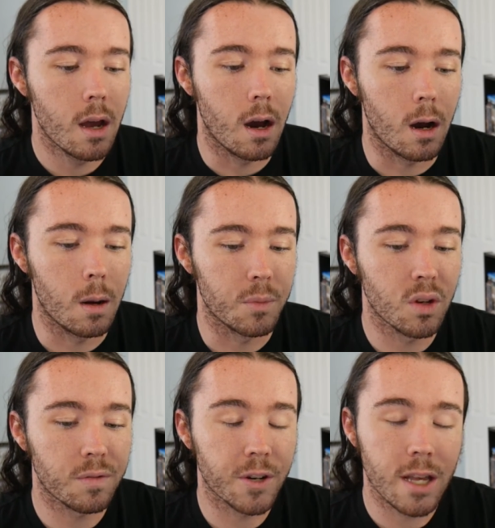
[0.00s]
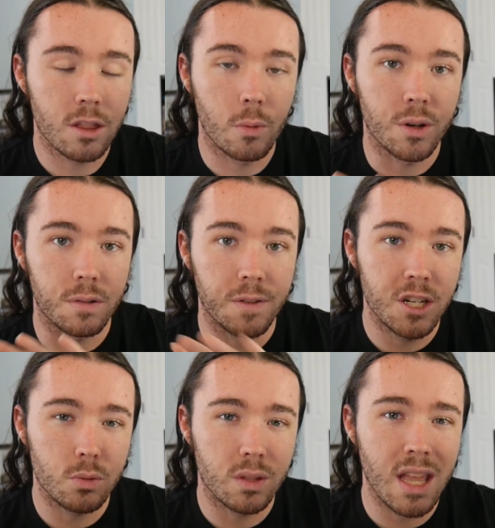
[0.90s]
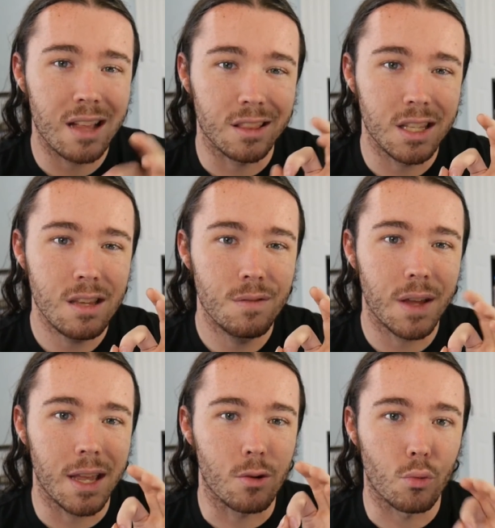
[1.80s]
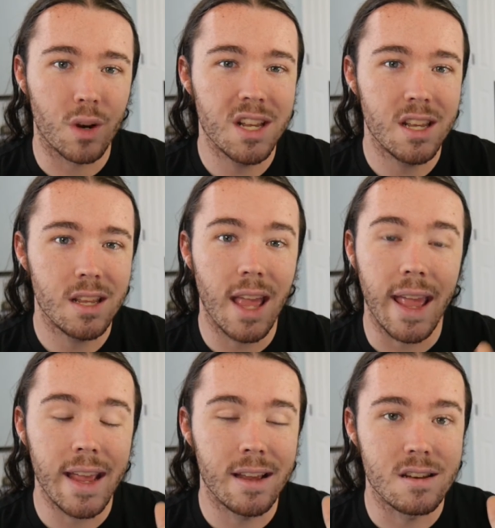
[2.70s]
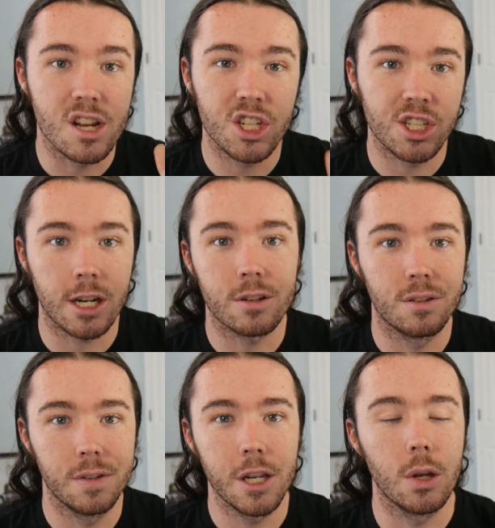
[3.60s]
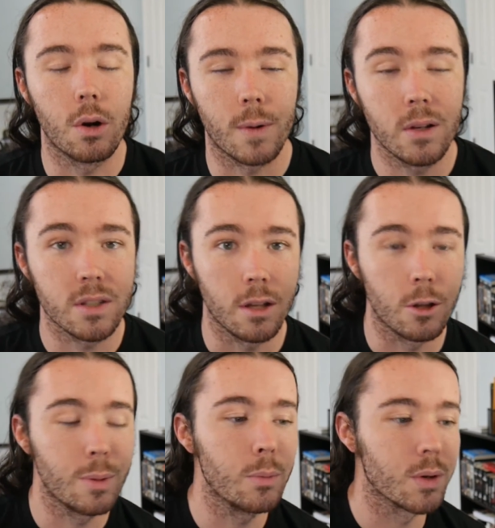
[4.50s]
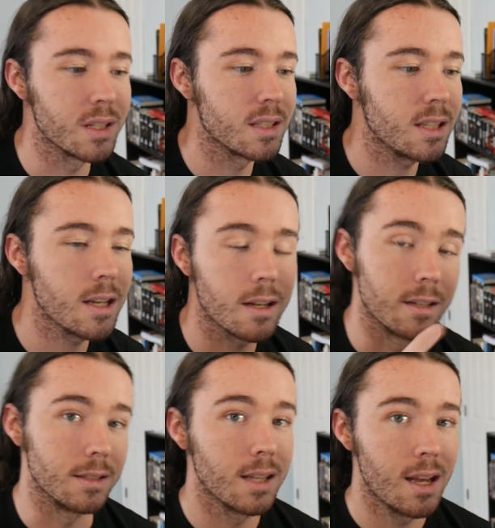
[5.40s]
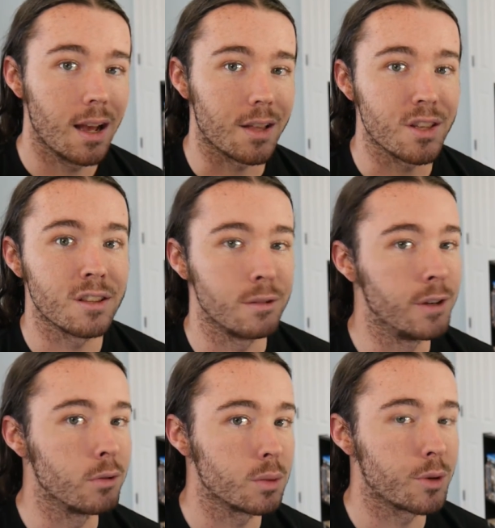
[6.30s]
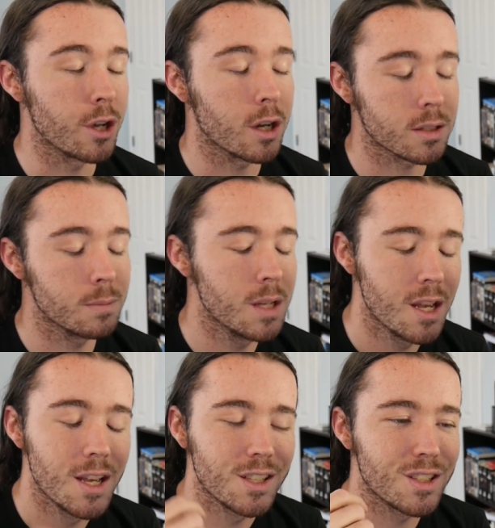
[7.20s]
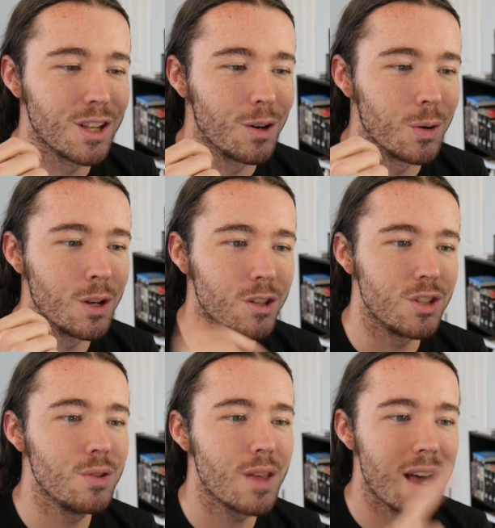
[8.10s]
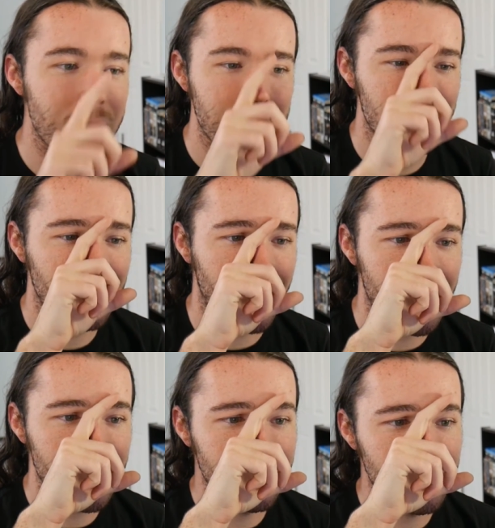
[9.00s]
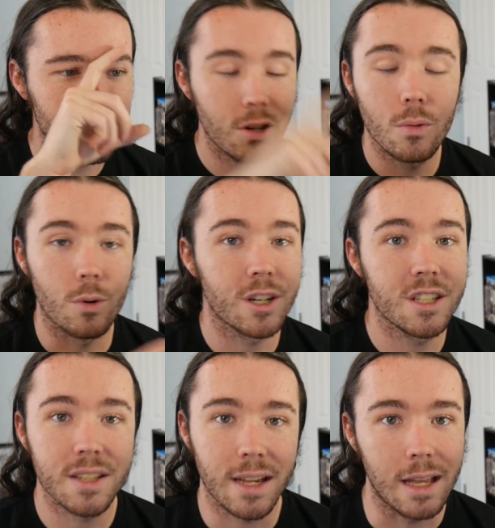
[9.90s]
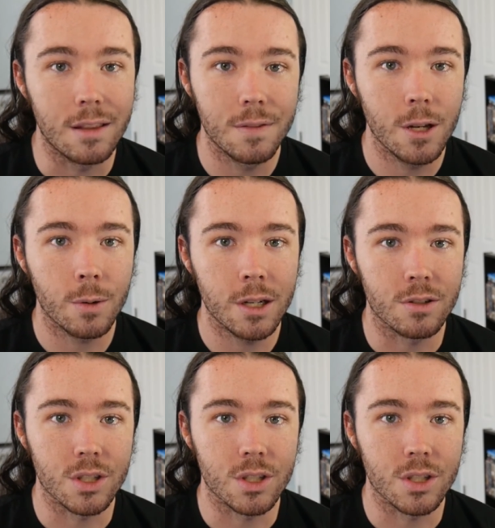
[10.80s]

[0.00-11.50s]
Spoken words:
Don't forget, though, when you're finished with that, leave a rating and share the video around so that other people can see it, because I think this video is pretty awesome. So do that. And, you know, we're going to just end the video here.